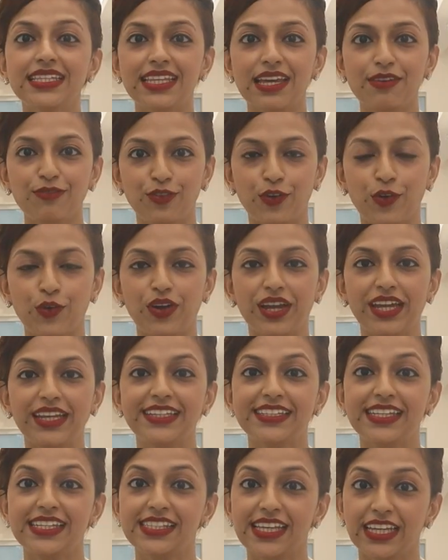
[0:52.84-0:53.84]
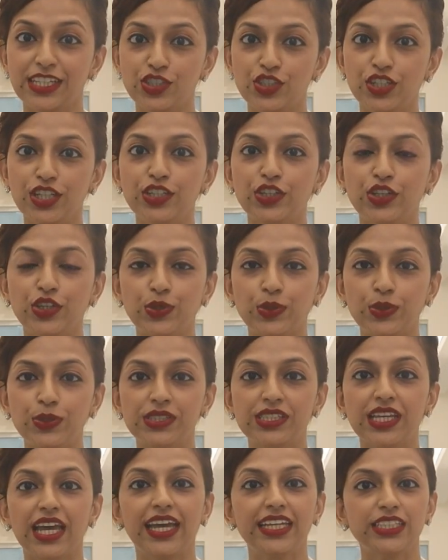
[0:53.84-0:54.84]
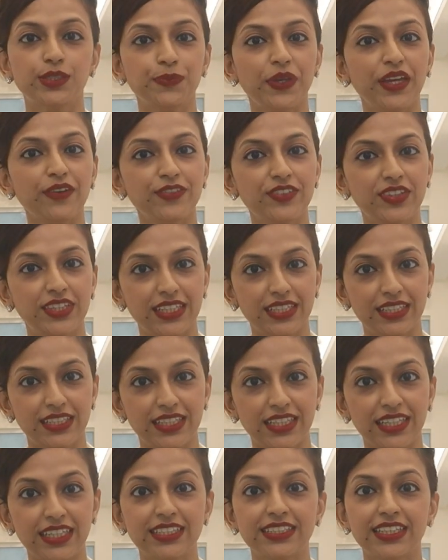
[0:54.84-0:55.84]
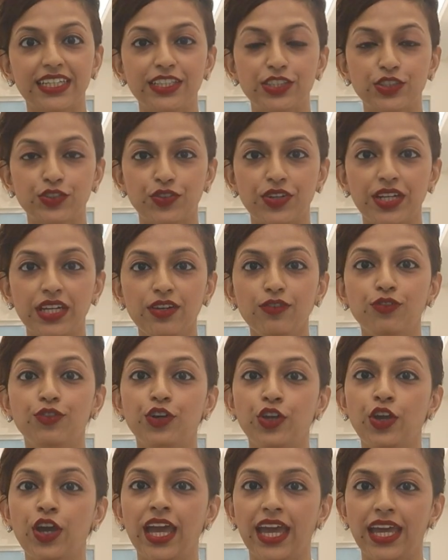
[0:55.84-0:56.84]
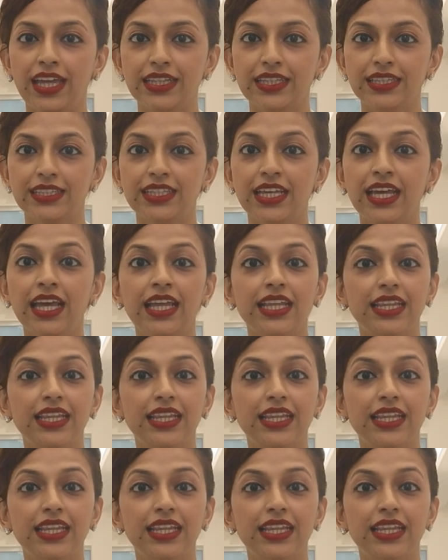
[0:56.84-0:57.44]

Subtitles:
Step 4. It is essential to use the SPF 30 sunscreen for your hands.